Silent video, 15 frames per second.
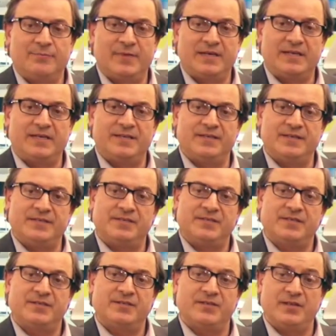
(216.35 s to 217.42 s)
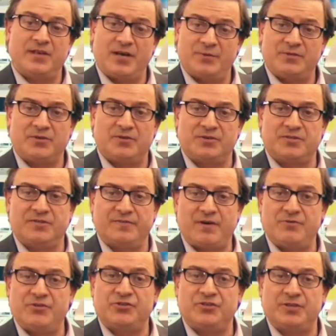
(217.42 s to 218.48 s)
making this the lowest cost of
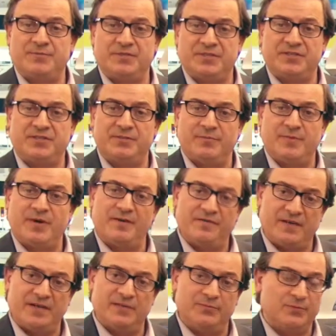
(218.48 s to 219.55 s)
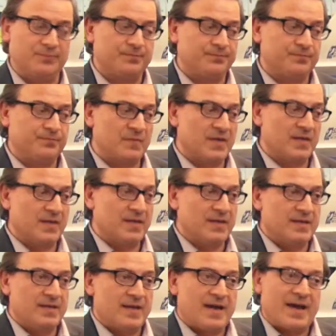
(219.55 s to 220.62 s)
ownership system available.
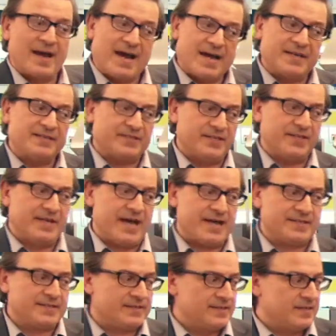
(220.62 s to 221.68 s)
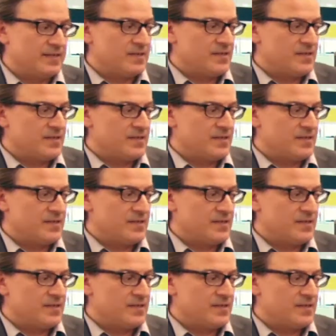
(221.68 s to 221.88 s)
Added to that,